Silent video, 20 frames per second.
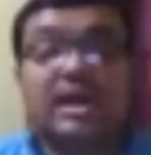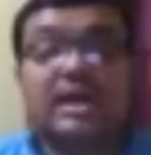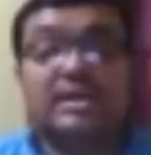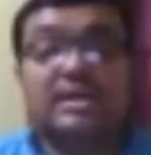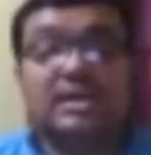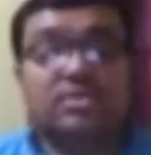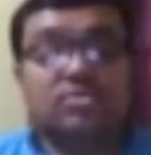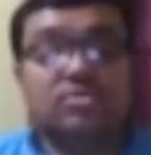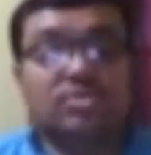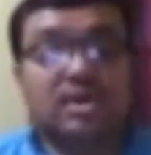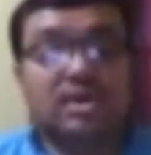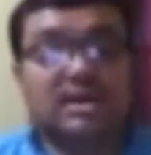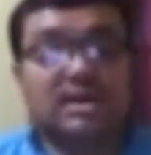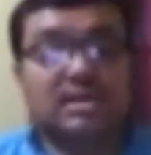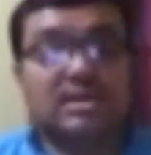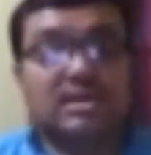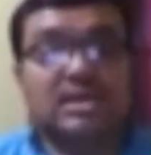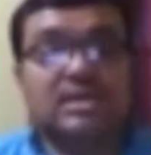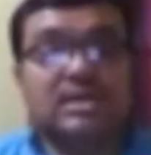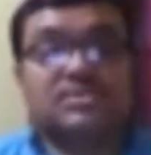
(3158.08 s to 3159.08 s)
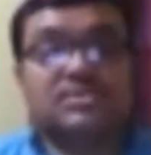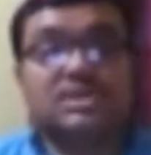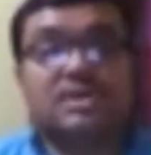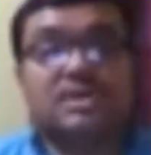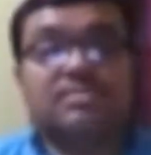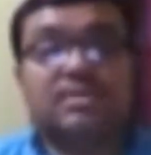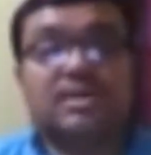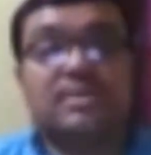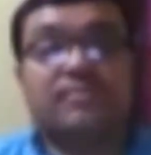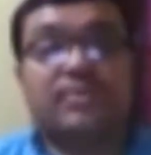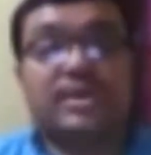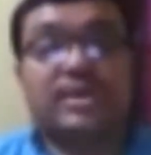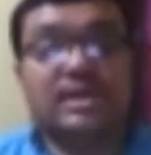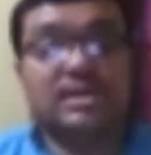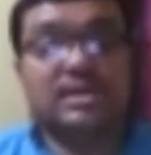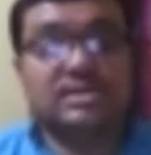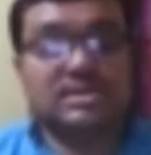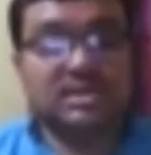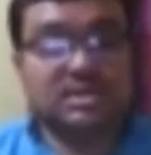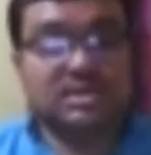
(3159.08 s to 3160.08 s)
you can give some
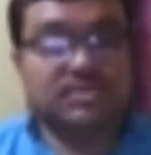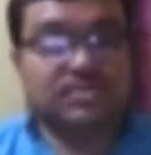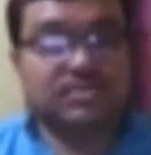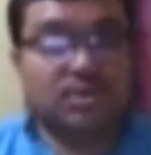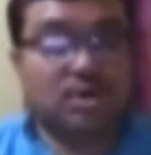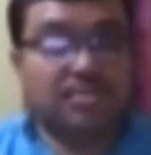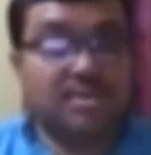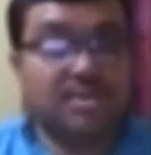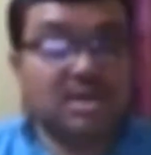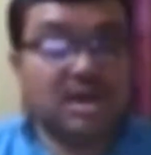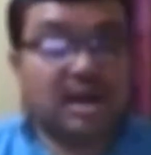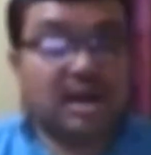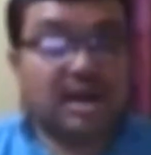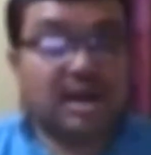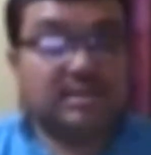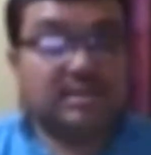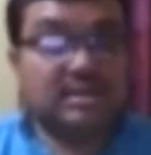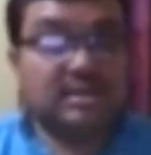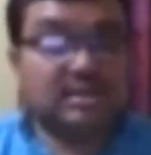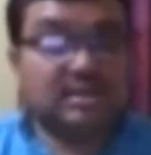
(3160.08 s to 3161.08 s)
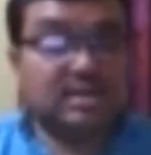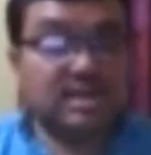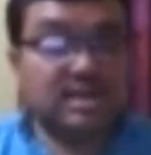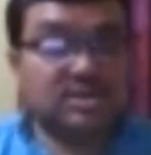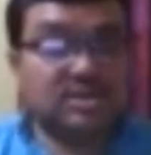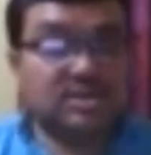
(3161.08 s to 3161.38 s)
references from other texts